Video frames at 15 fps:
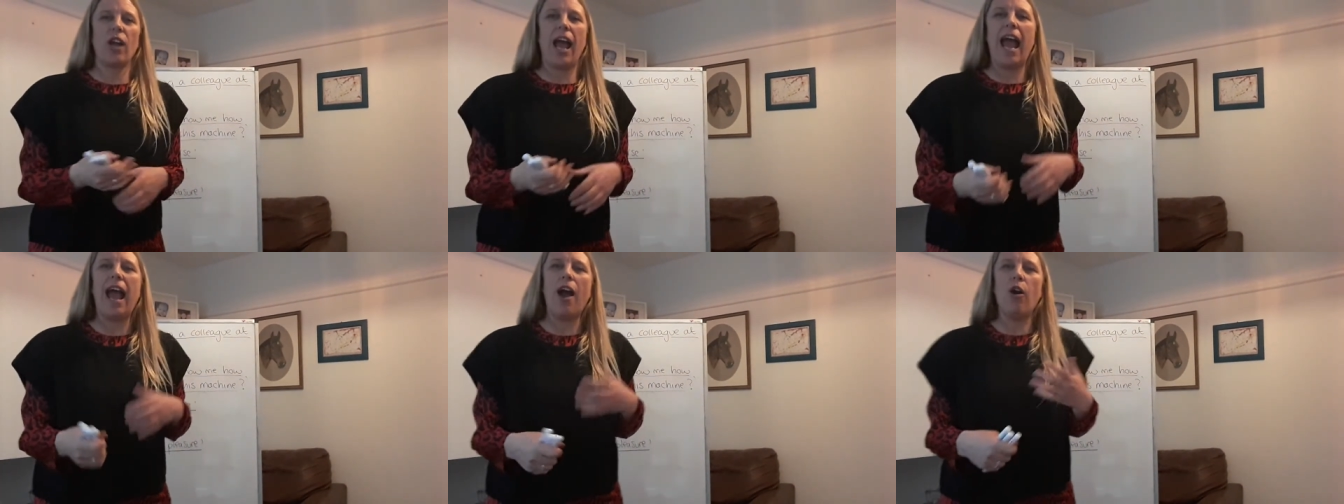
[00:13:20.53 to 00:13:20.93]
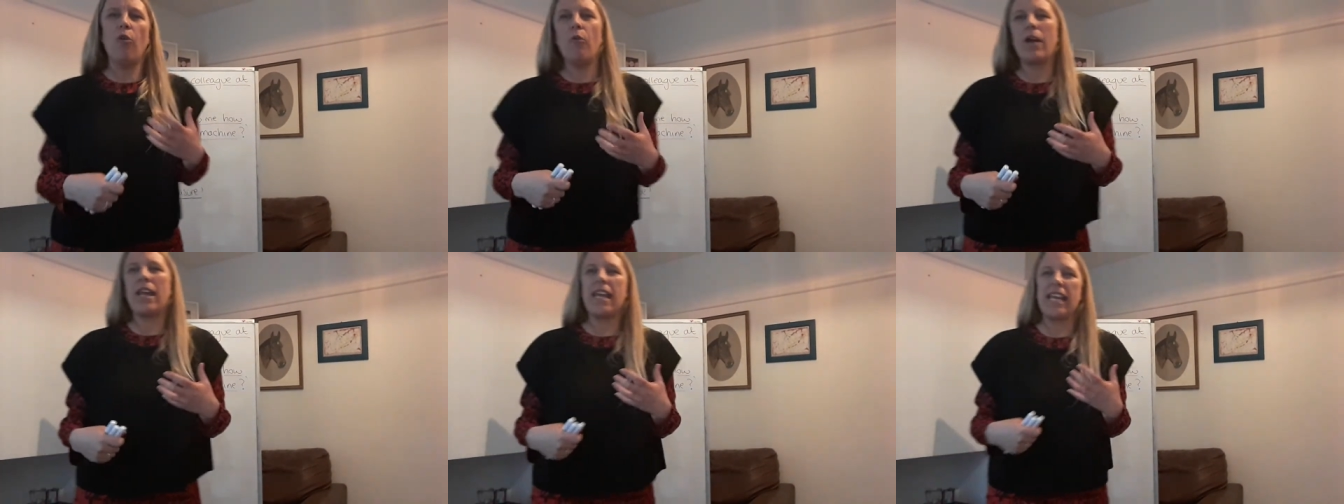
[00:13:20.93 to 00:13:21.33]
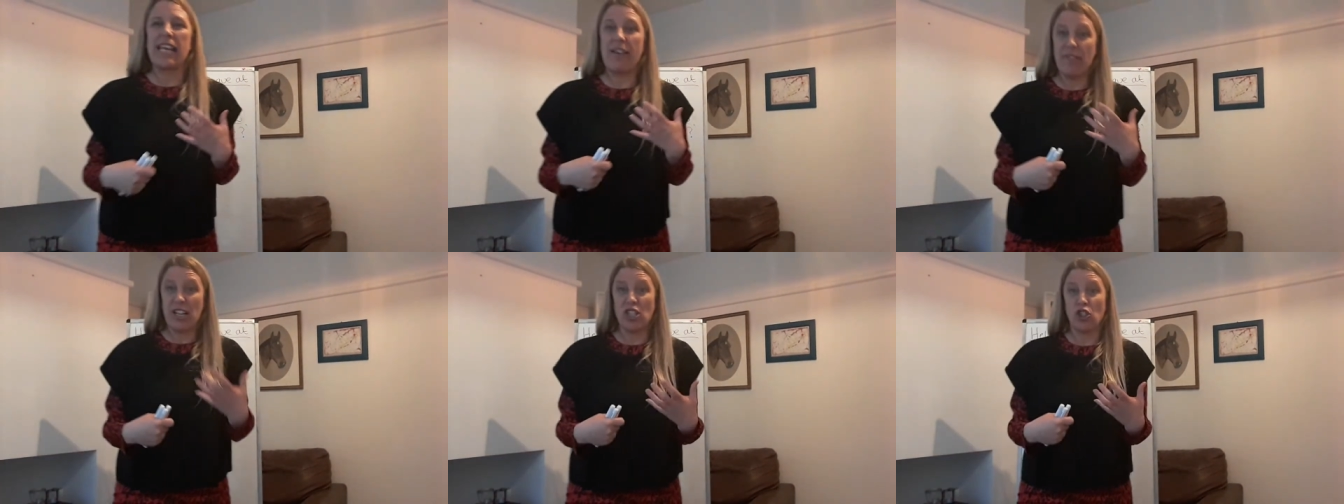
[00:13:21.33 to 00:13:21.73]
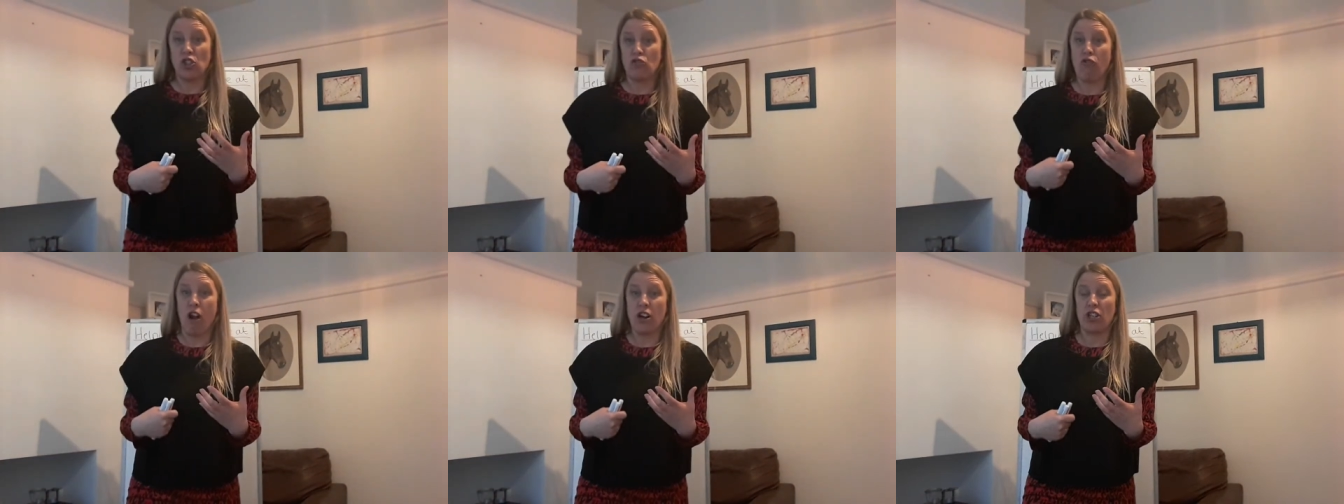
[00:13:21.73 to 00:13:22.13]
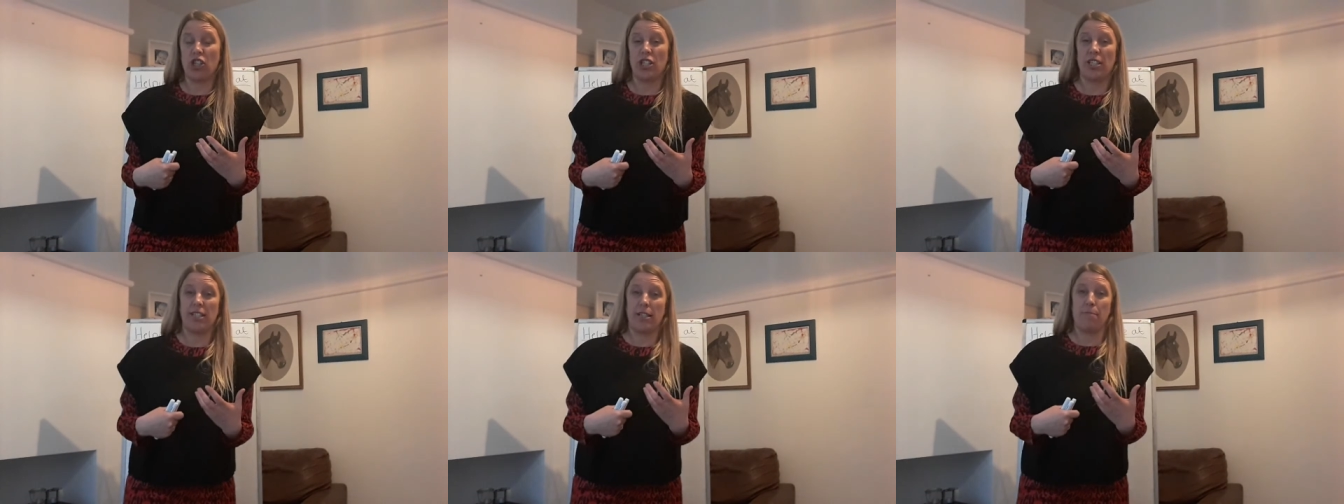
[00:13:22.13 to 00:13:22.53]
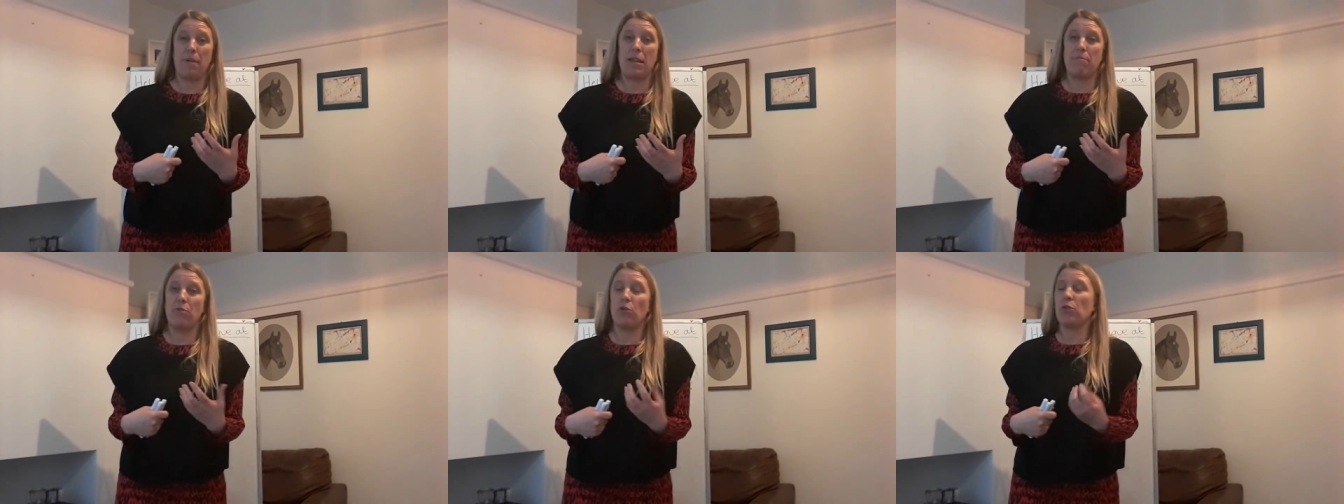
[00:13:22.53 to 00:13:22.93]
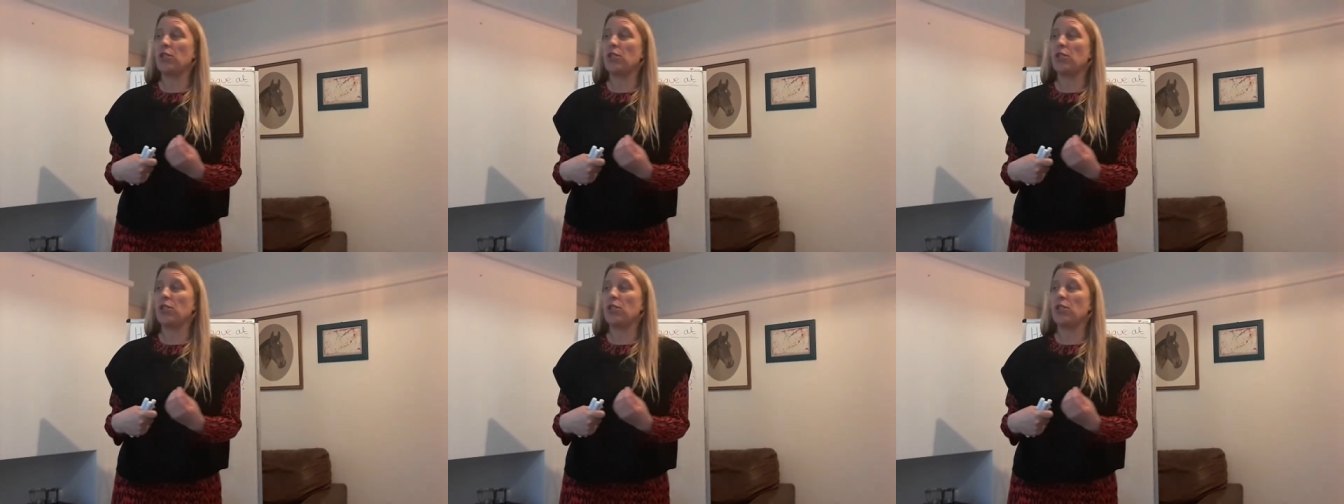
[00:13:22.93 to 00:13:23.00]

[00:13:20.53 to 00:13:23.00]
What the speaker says: how we give instructions to people.